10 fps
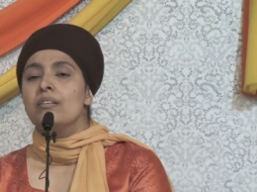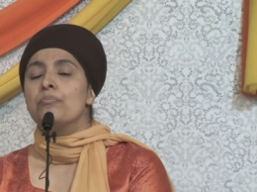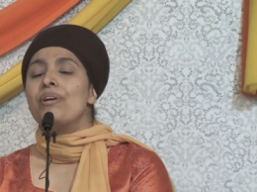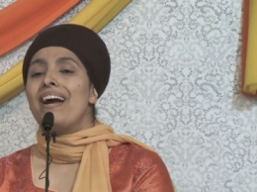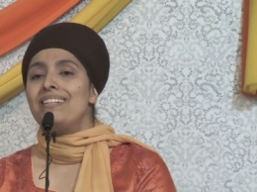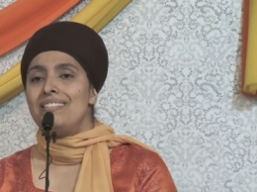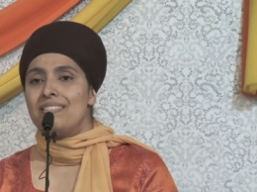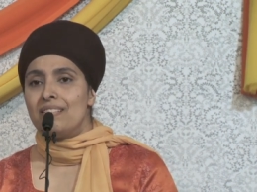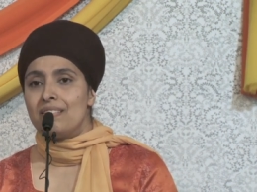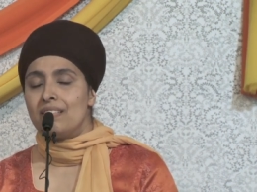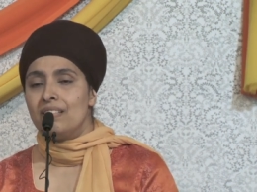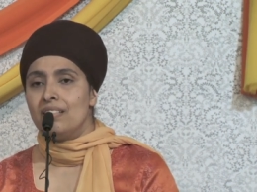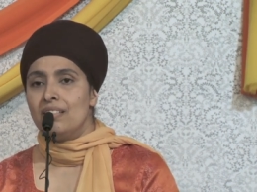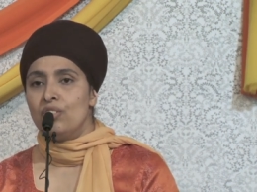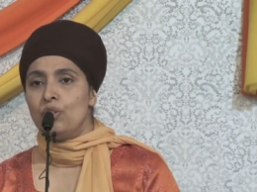practices
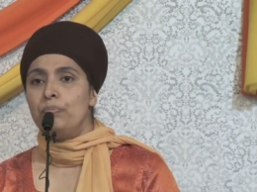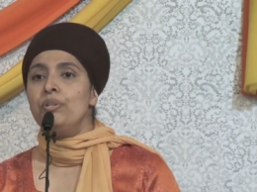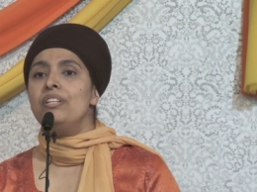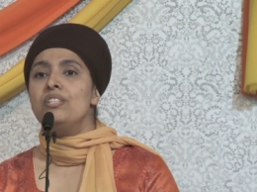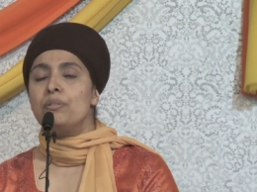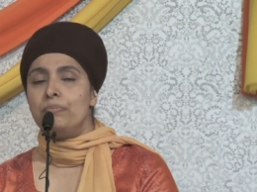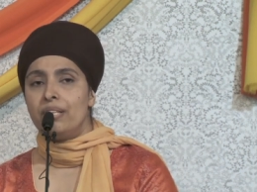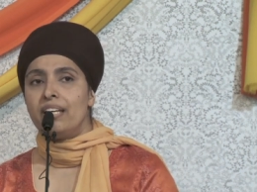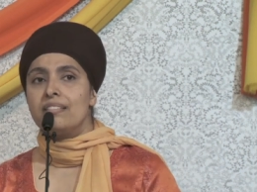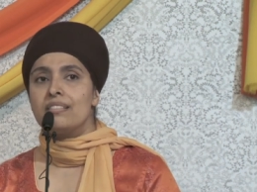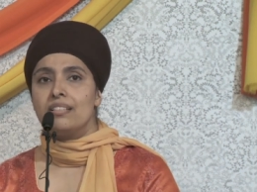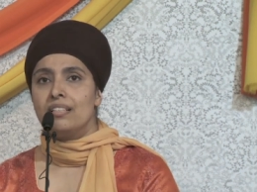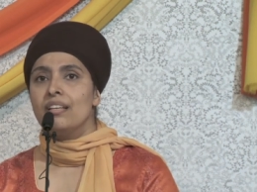to put into place